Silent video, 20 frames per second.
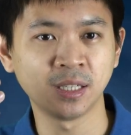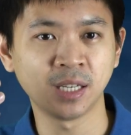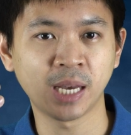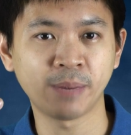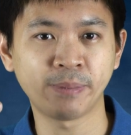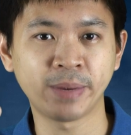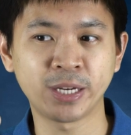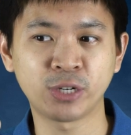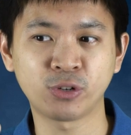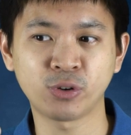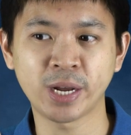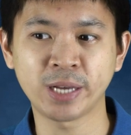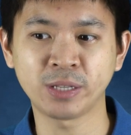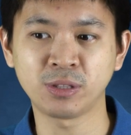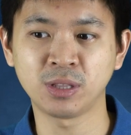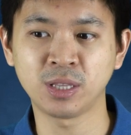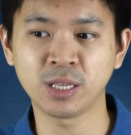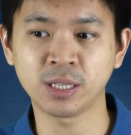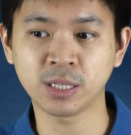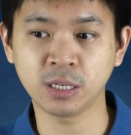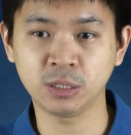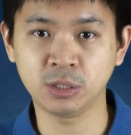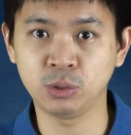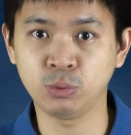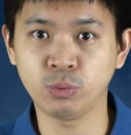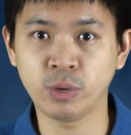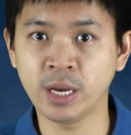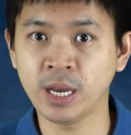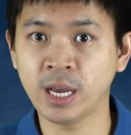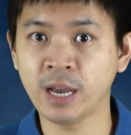Am I trying to think that,
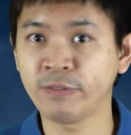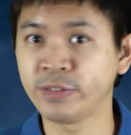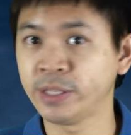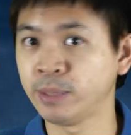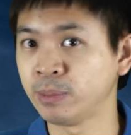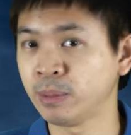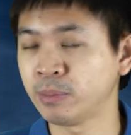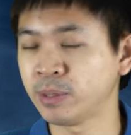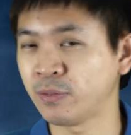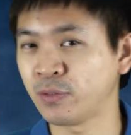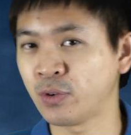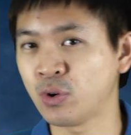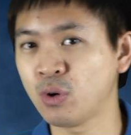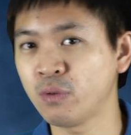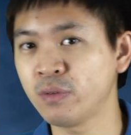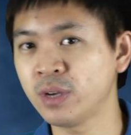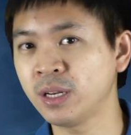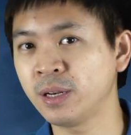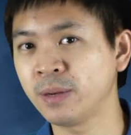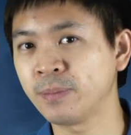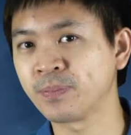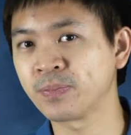do I have symptoms of COVID?